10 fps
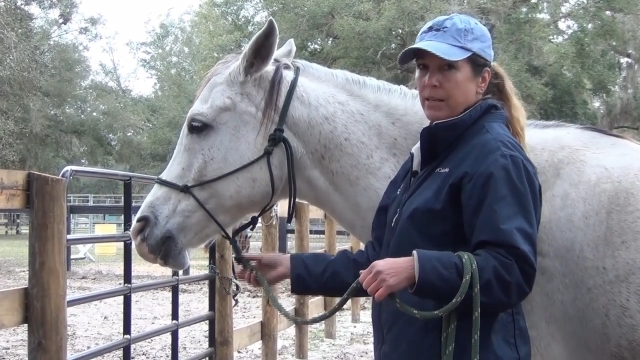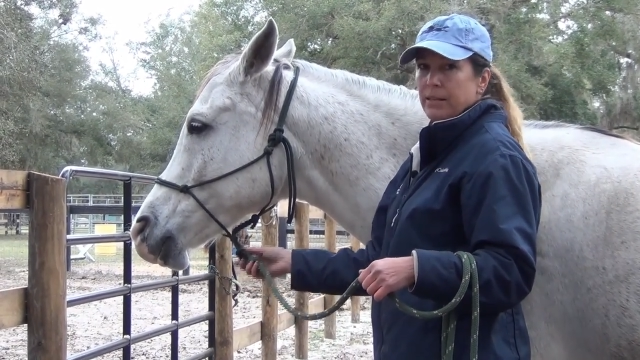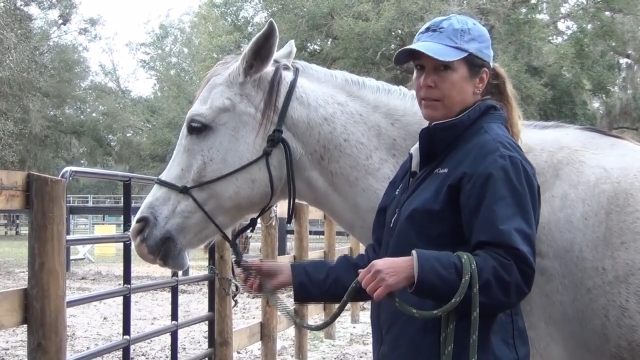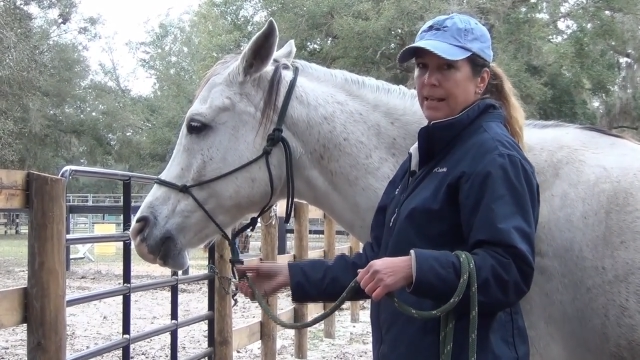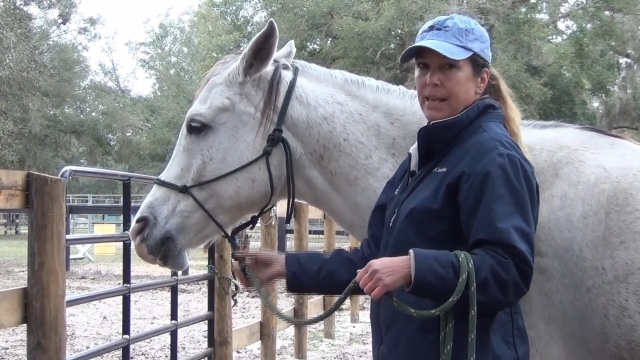
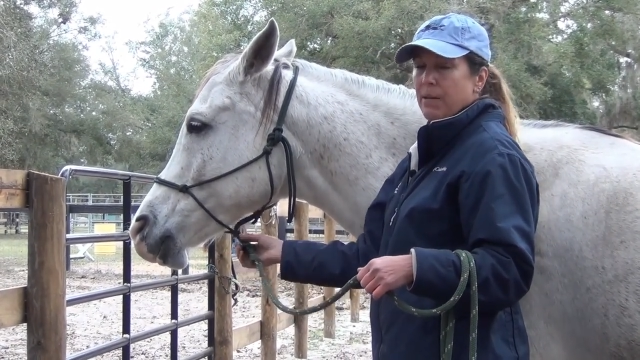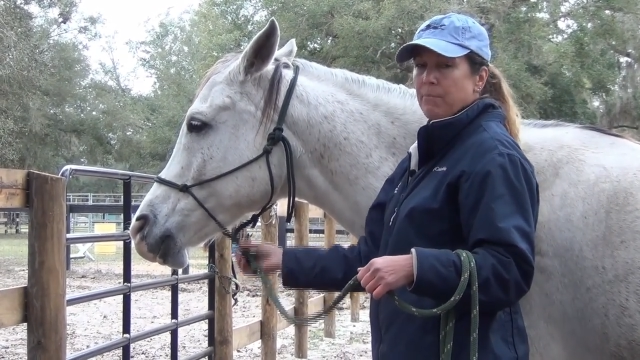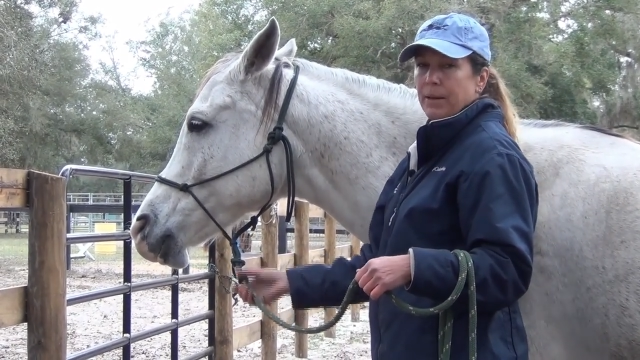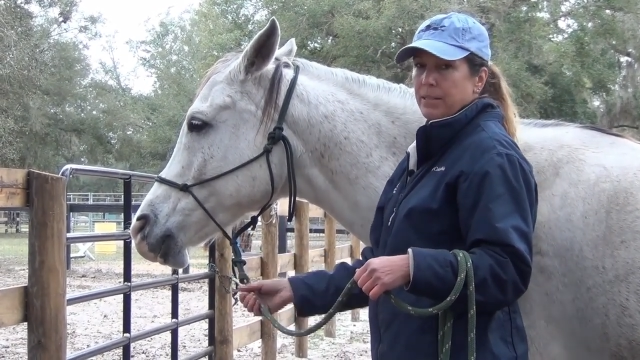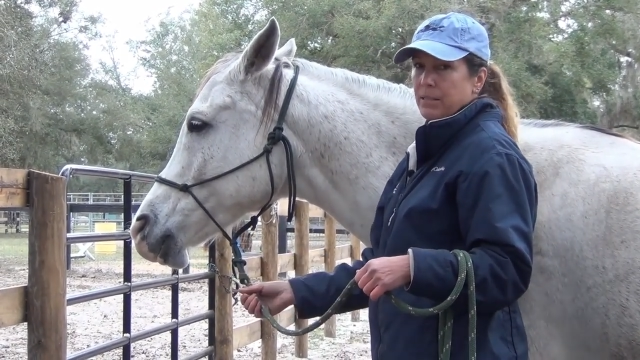They
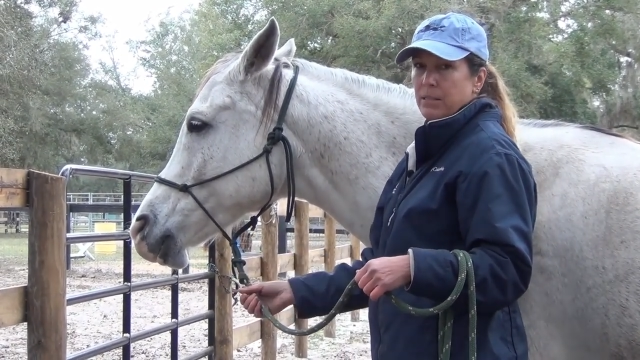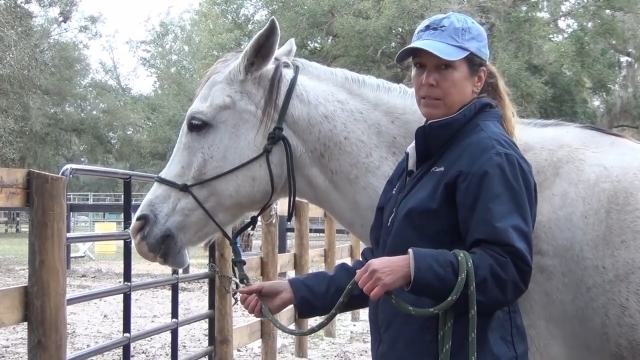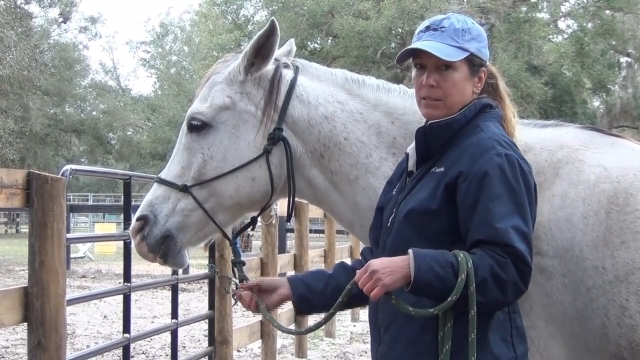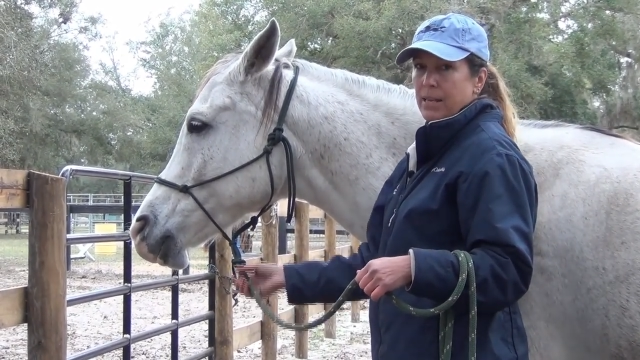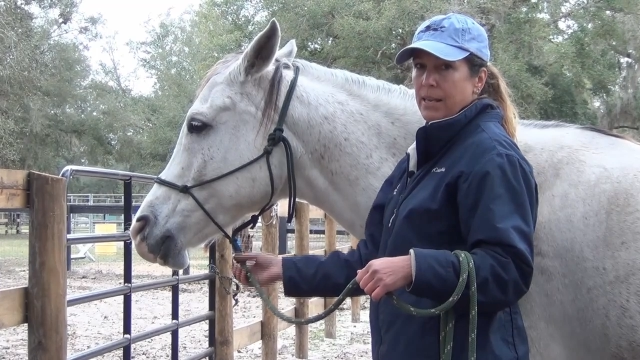can't bust.
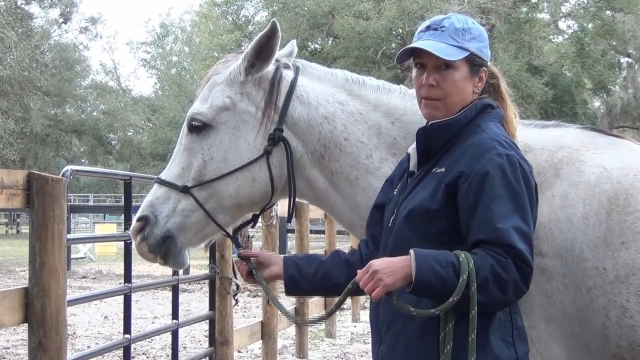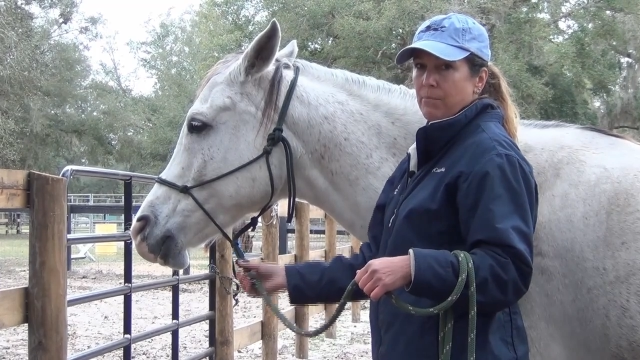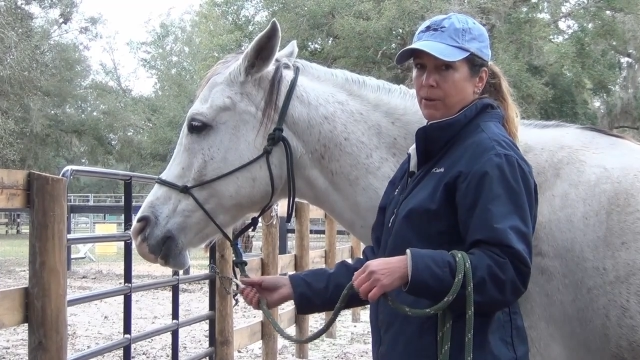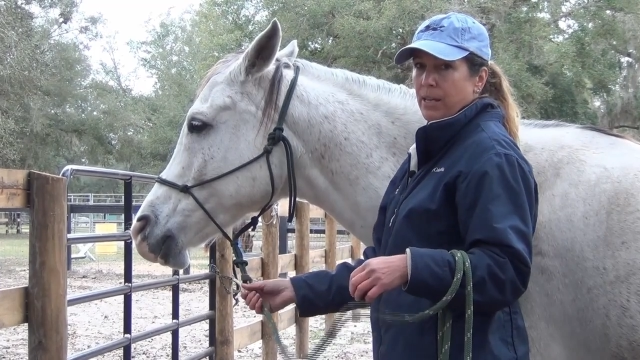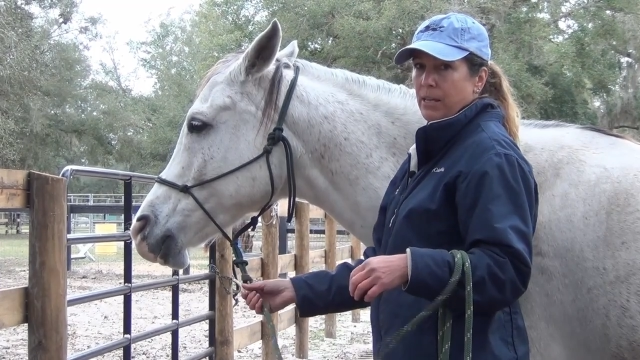They
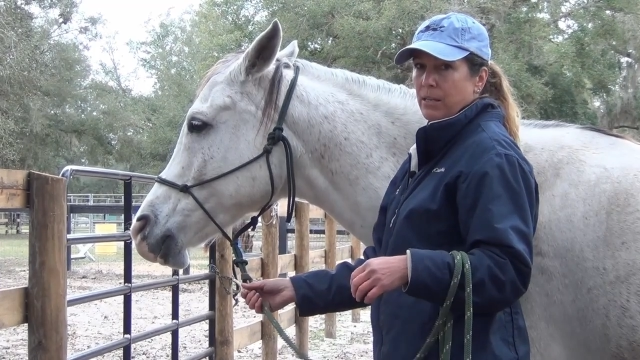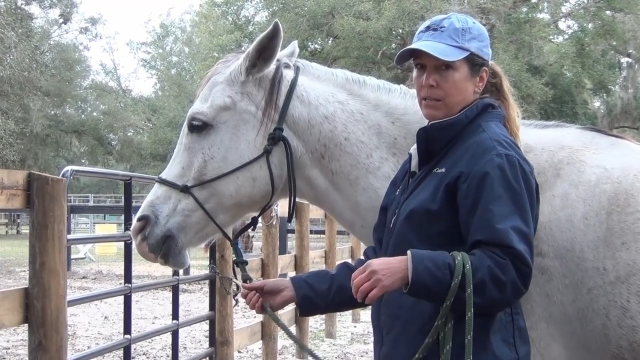can't break.